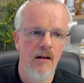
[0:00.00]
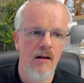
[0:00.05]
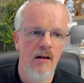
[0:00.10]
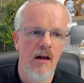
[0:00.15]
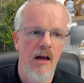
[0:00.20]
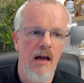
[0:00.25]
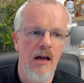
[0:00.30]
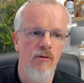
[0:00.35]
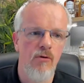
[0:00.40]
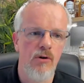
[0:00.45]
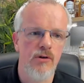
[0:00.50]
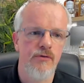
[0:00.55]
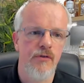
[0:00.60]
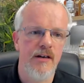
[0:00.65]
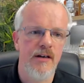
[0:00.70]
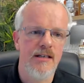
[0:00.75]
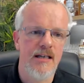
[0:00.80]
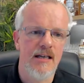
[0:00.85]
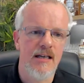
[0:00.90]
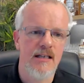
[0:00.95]
it. Ross
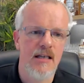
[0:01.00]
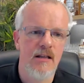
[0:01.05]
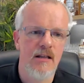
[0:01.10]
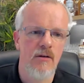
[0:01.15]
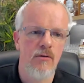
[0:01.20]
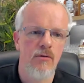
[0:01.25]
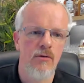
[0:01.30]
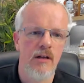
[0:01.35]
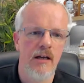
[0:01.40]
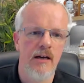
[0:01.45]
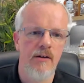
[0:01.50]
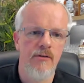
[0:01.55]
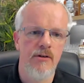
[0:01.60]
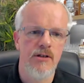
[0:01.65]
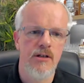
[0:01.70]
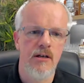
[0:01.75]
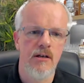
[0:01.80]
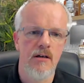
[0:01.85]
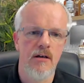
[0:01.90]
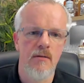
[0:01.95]
Fudd is in saying they're only
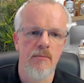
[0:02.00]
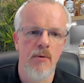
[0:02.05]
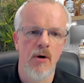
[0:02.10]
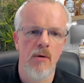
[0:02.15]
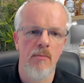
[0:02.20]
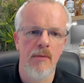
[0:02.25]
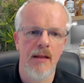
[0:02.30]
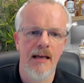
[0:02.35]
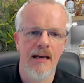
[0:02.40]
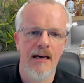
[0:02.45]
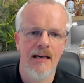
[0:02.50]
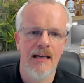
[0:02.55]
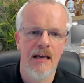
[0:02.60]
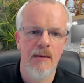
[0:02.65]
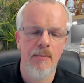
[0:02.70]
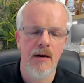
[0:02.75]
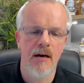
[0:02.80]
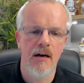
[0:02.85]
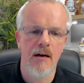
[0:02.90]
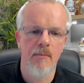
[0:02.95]
interested in the bottom line and
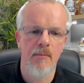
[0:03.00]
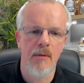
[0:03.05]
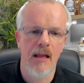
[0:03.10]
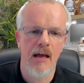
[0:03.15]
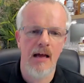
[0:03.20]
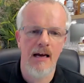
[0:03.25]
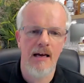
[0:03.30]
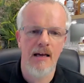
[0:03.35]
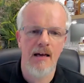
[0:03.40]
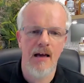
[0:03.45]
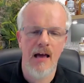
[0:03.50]
keep it in the black.